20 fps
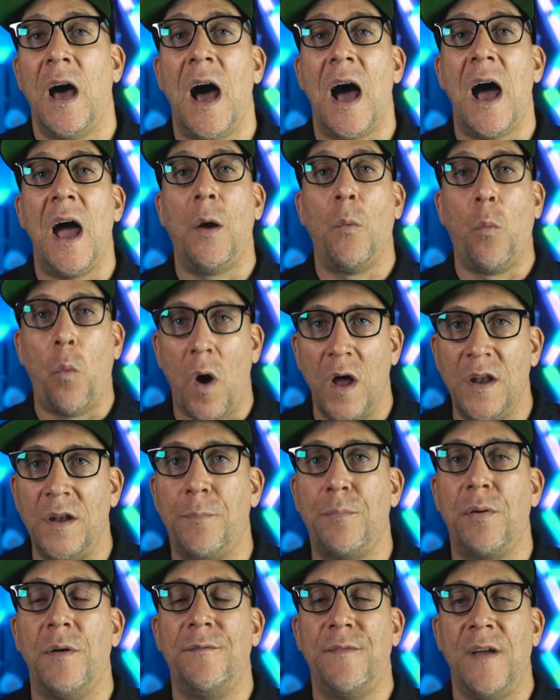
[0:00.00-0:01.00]
I want to
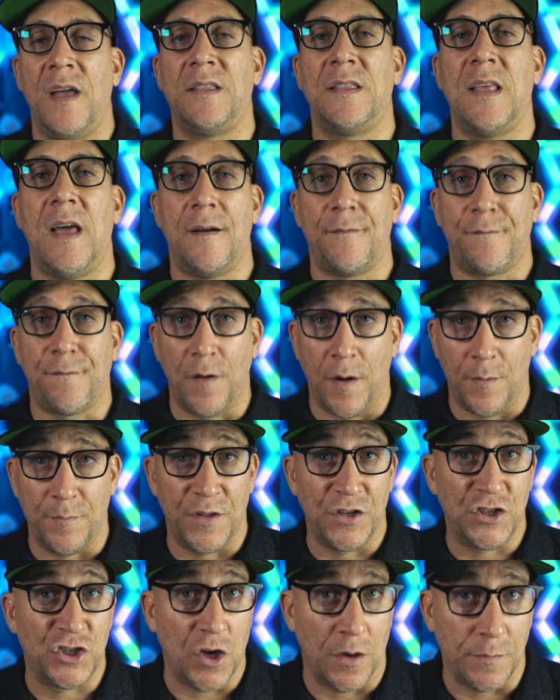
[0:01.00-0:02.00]
prevent that from
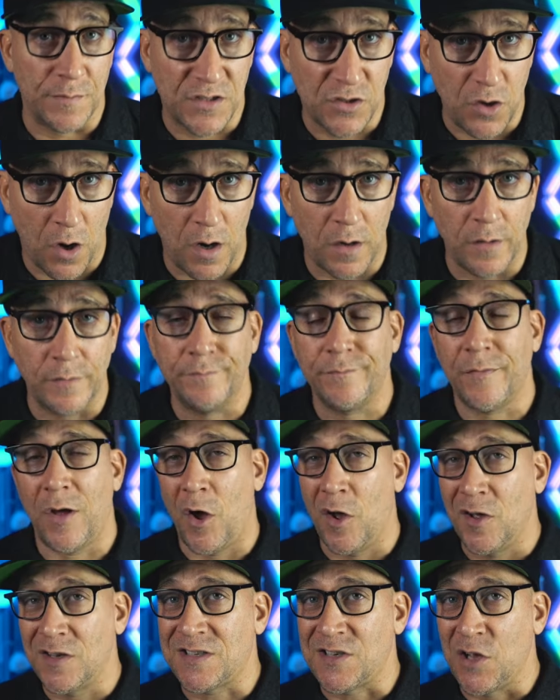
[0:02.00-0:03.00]
the jump start.
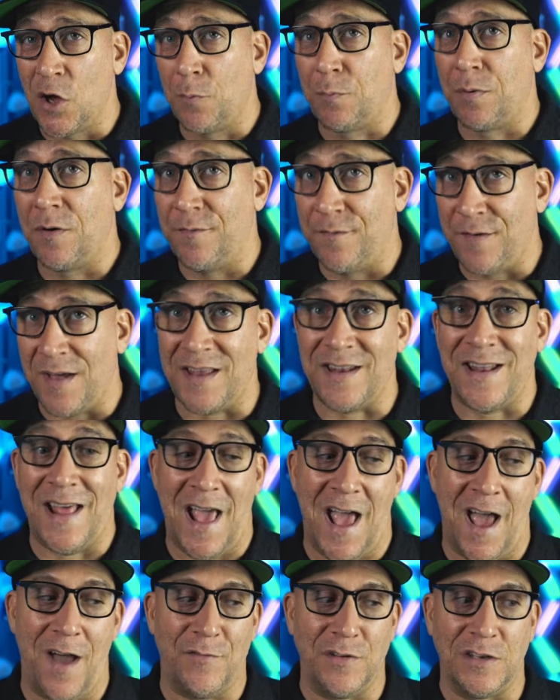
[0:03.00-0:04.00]
Also prevent
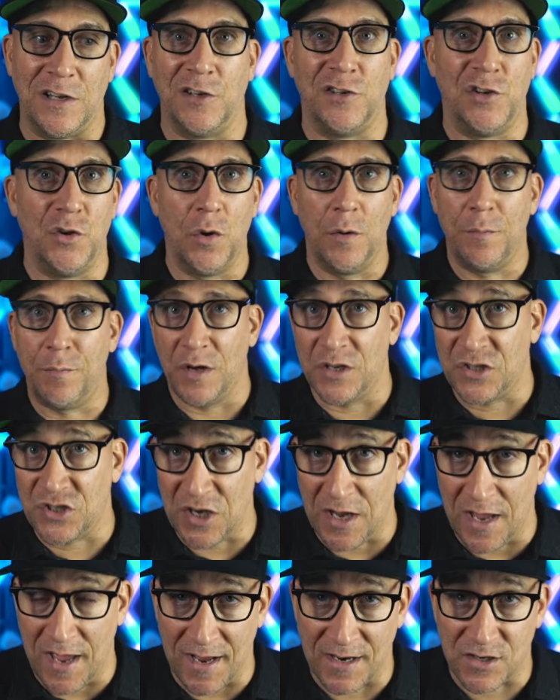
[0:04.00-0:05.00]
having to do a bunch
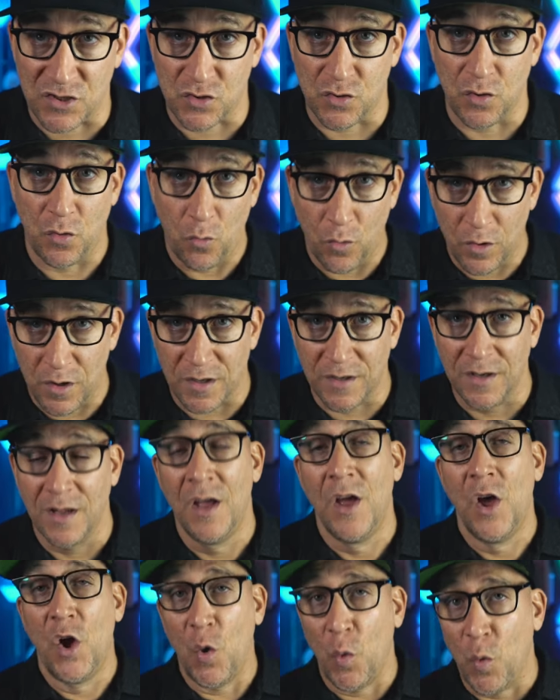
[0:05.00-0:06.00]
of extra work
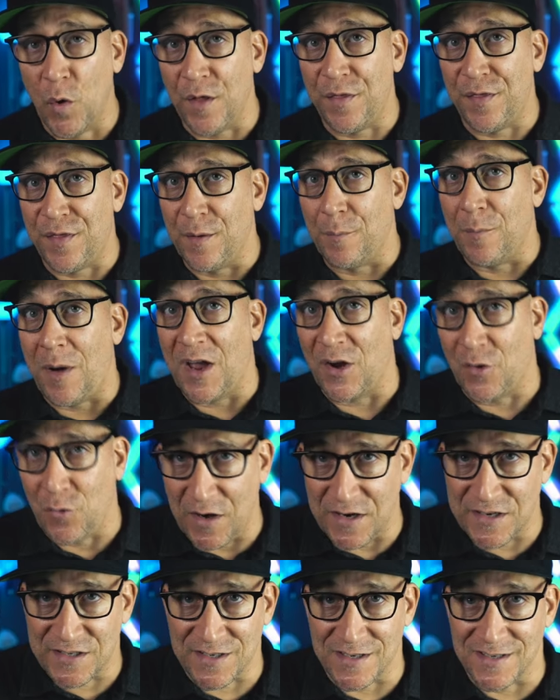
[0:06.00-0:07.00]
with the
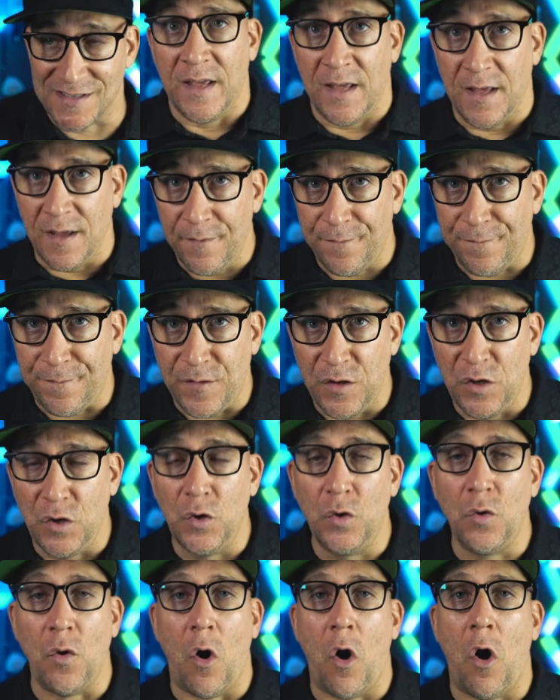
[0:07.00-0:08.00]
migrations. If
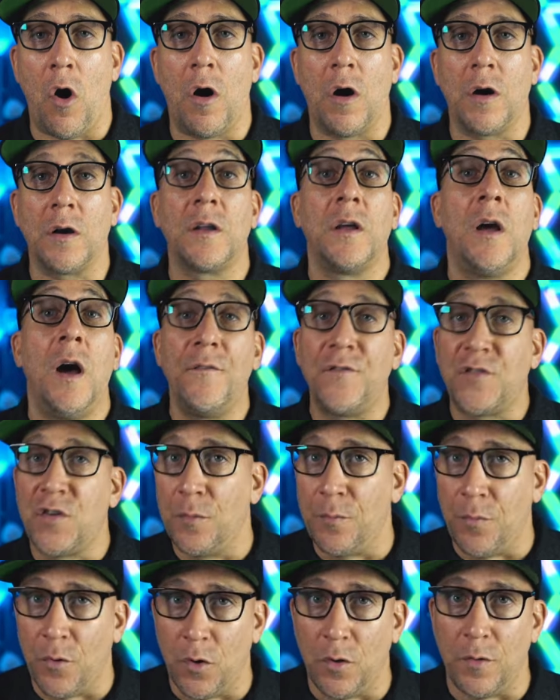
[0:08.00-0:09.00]
you are
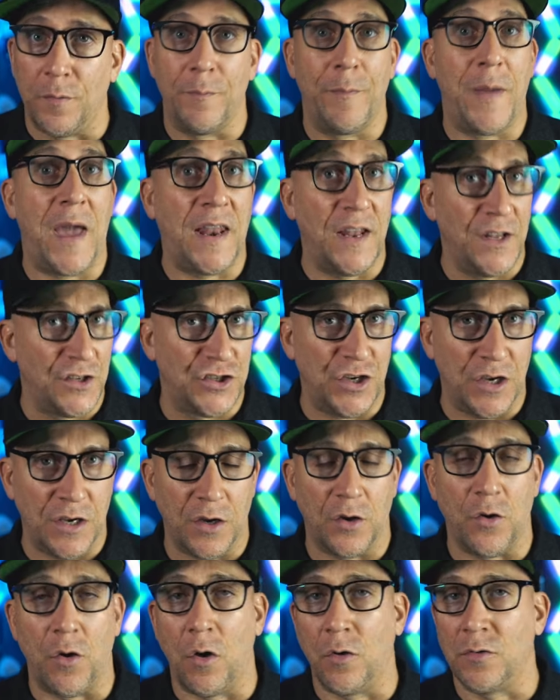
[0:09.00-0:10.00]
comfortable managing
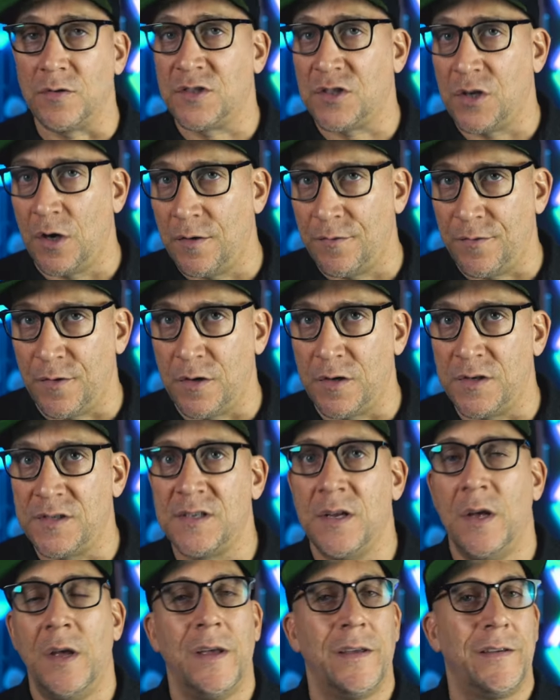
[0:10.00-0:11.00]
your own
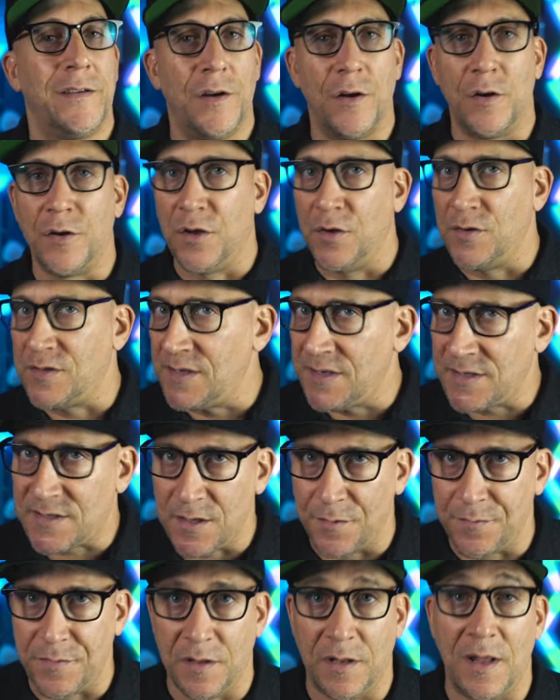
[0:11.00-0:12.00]
servers, you're using
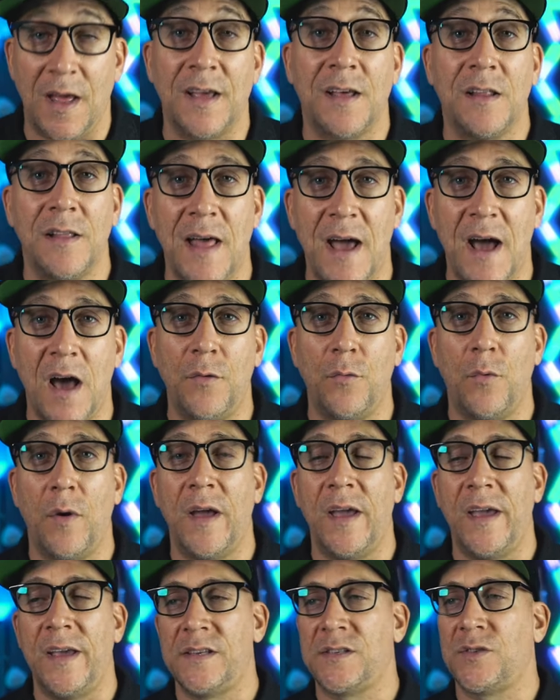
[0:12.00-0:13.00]
something like
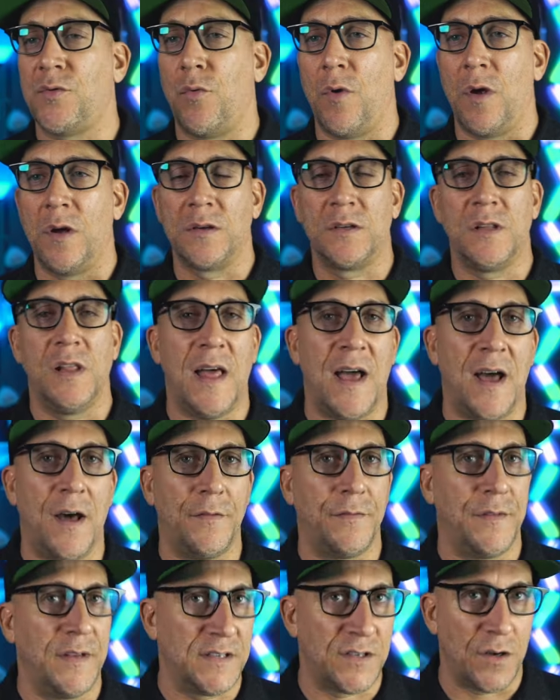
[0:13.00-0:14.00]
Cloudways, Run
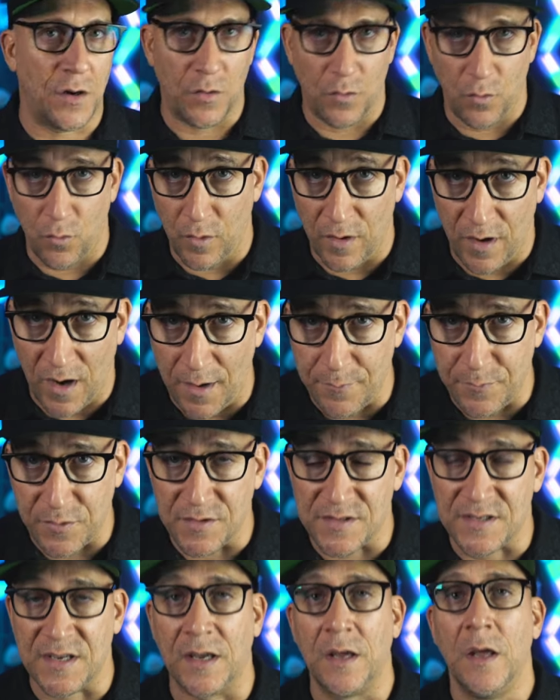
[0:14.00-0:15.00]
Cloud, these are what I'm
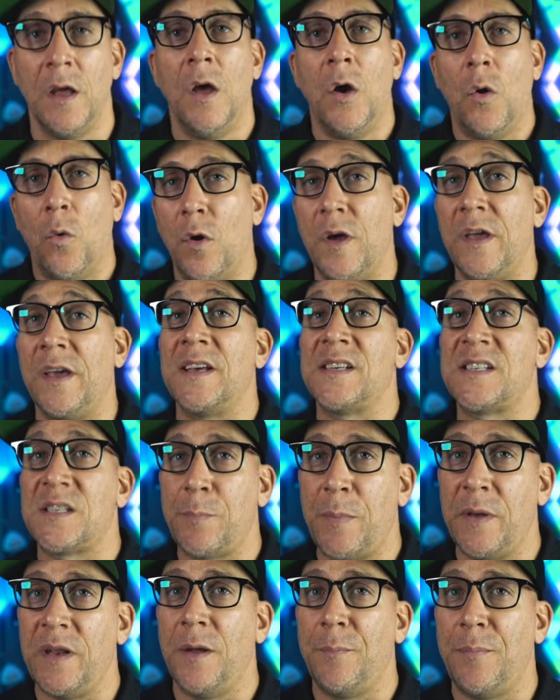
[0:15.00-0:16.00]
using, Where you can
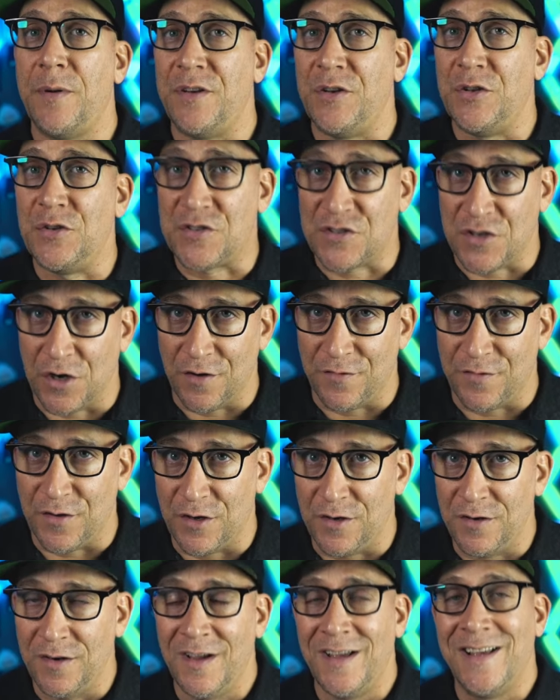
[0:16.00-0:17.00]
spin up a new
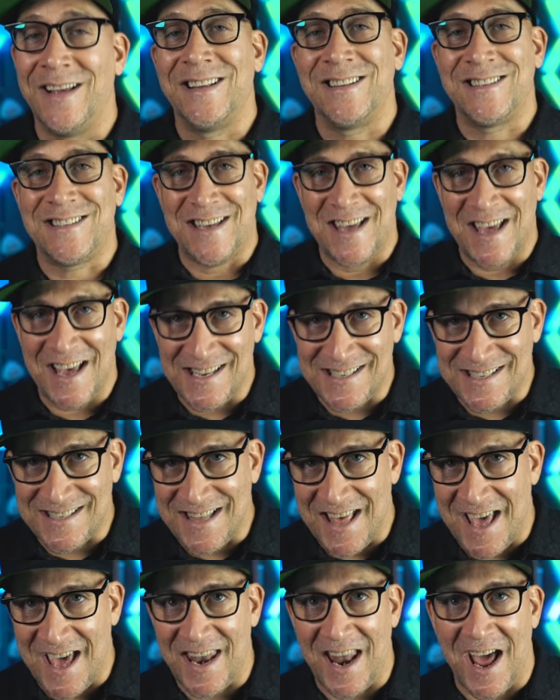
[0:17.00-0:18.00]
server test
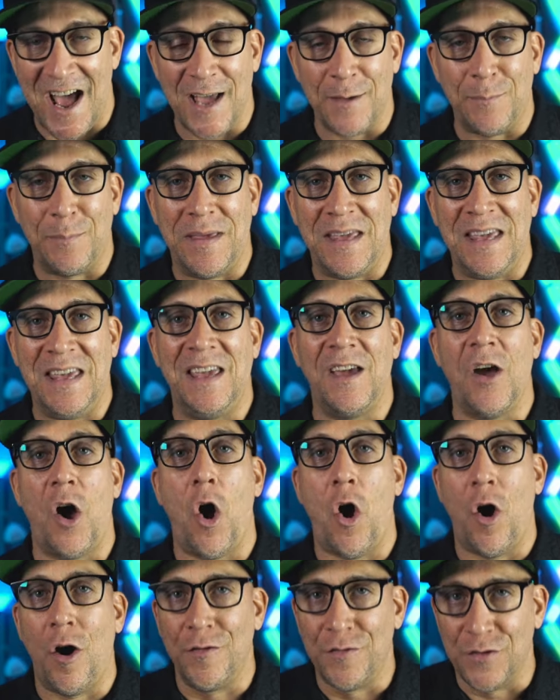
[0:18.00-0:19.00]
that IP
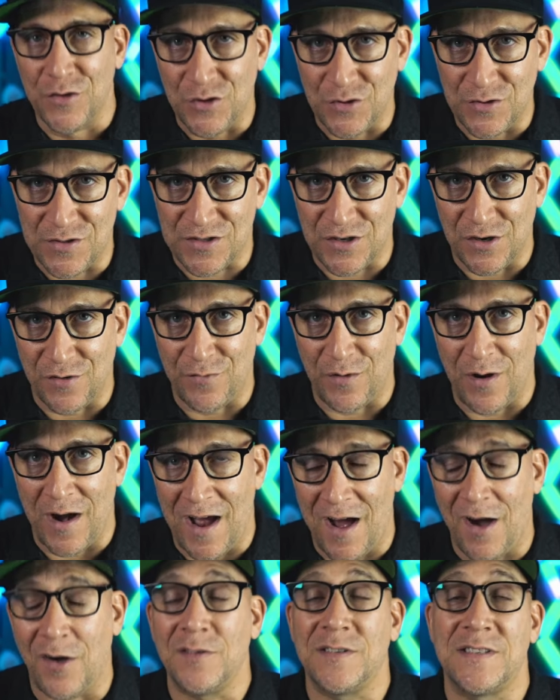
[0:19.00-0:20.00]
on the new server
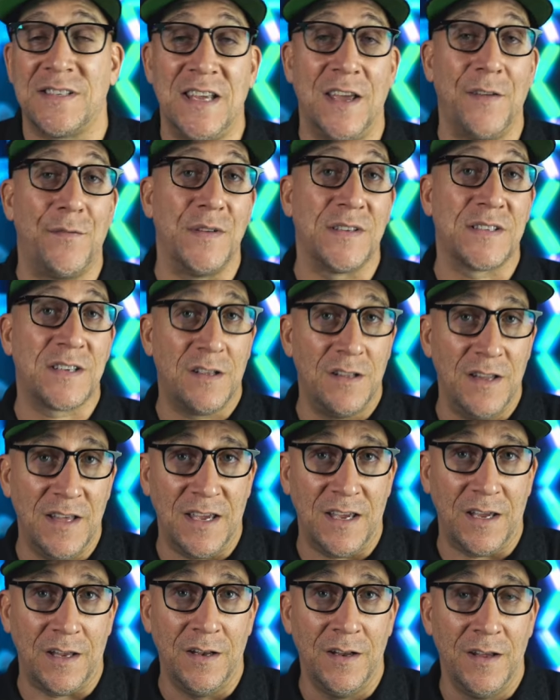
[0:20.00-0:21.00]
out, see if it's
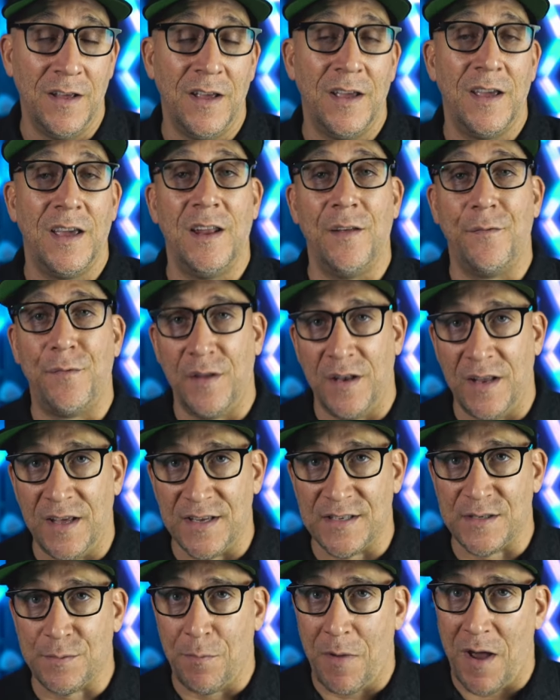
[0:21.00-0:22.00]
clean, and if it
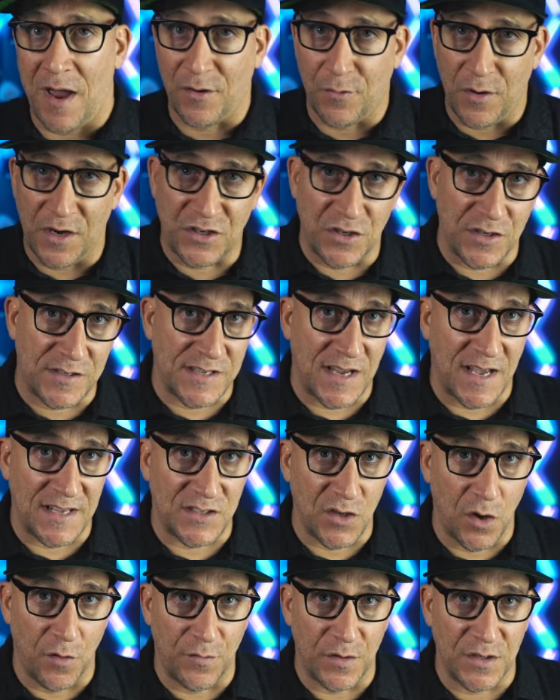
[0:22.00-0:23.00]
is, migrate your
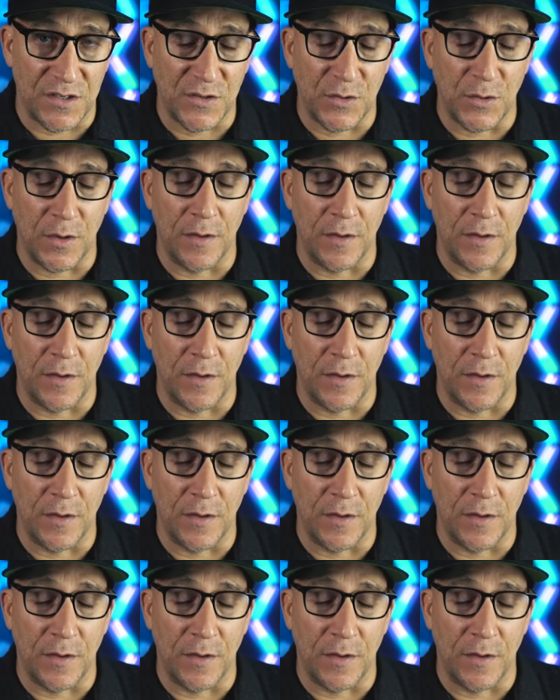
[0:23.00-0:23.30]
sites over to